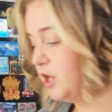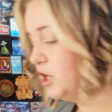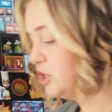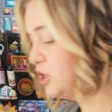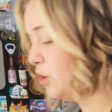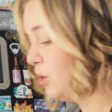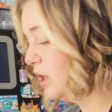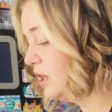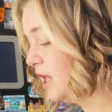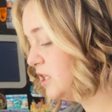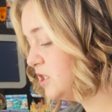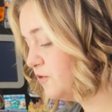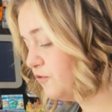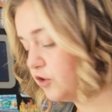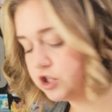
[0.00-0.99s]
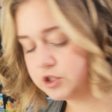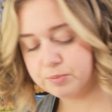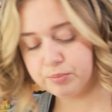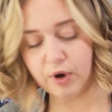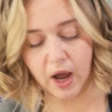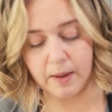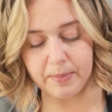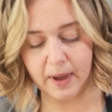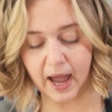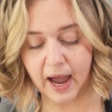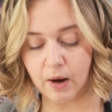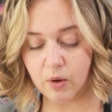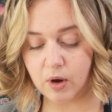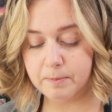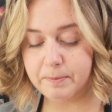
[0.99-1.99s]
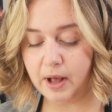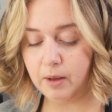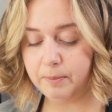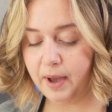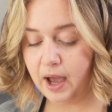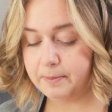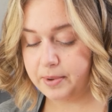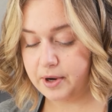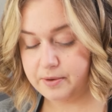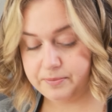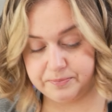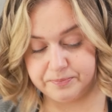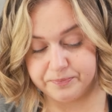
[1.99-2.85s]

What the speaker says: So let's first prep our bell pepper.